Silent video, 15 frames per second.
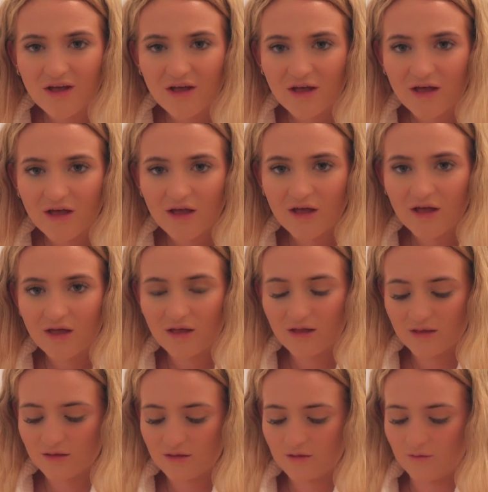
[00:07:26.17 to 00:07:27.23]
I don't actually have one
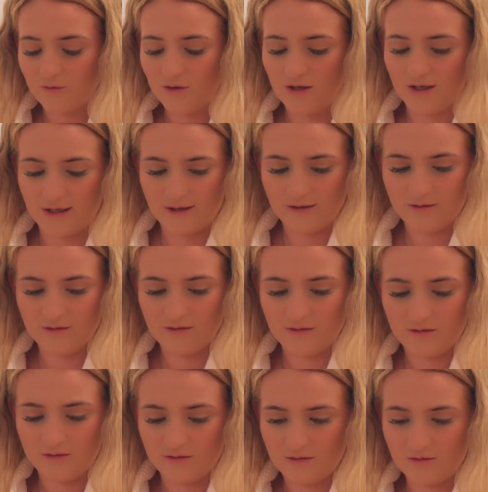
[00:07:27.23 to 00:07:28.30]
on me. Why? I
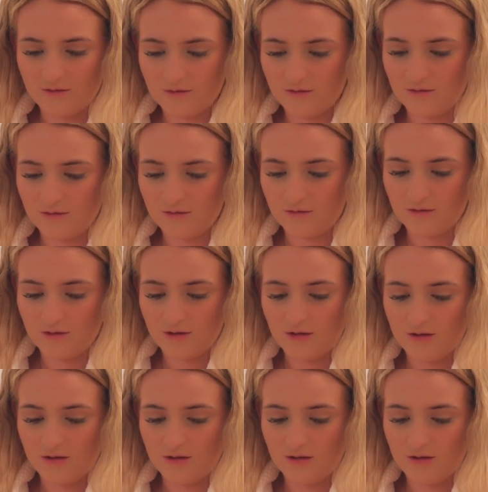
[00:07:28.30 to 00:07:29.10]
don't know, I must have forgotten.